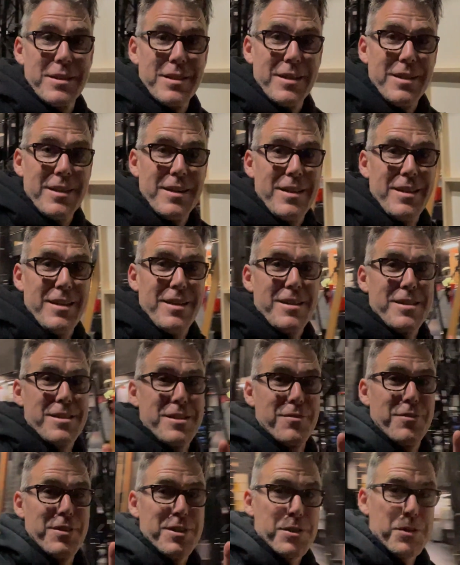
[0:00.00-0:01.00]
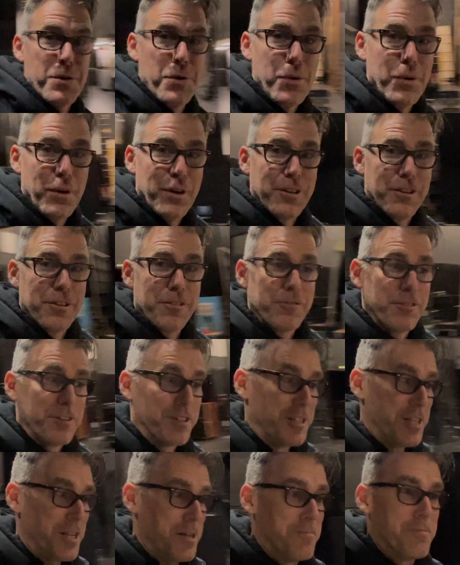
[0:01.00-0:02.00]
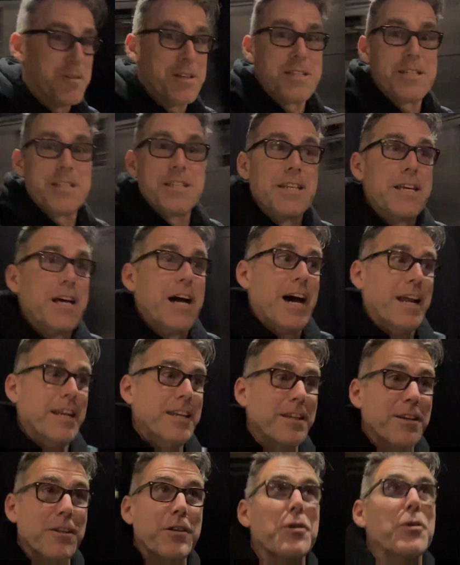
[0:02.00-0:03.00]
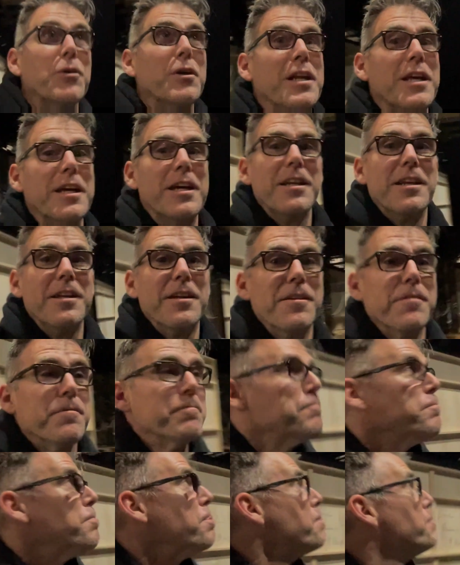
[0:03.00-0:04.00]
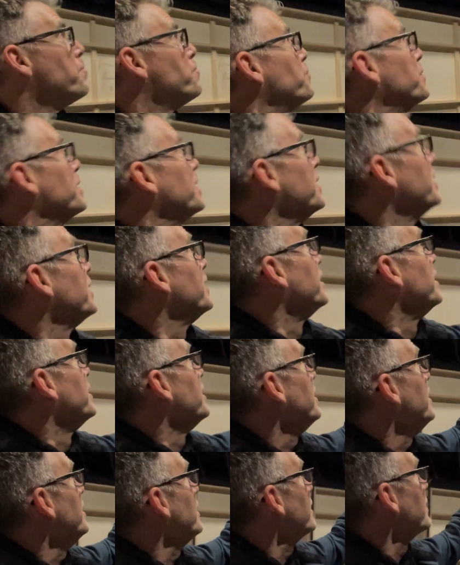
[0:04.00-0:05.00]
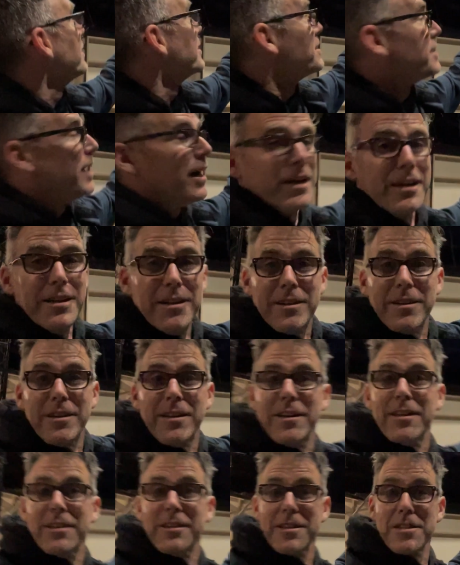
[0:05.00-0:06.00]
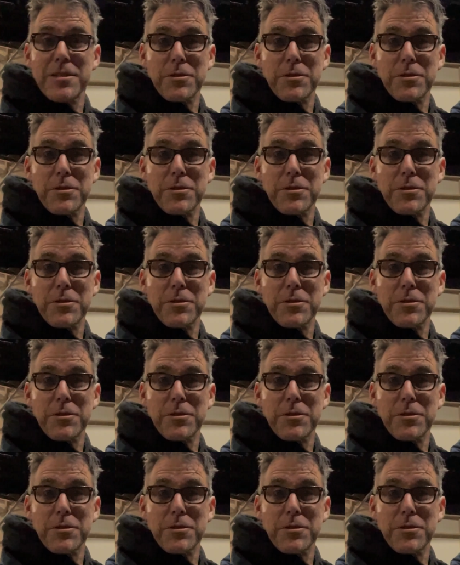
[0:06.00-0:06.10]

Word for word: things being built on stage. They are built of wood and steel and heavy stuff. So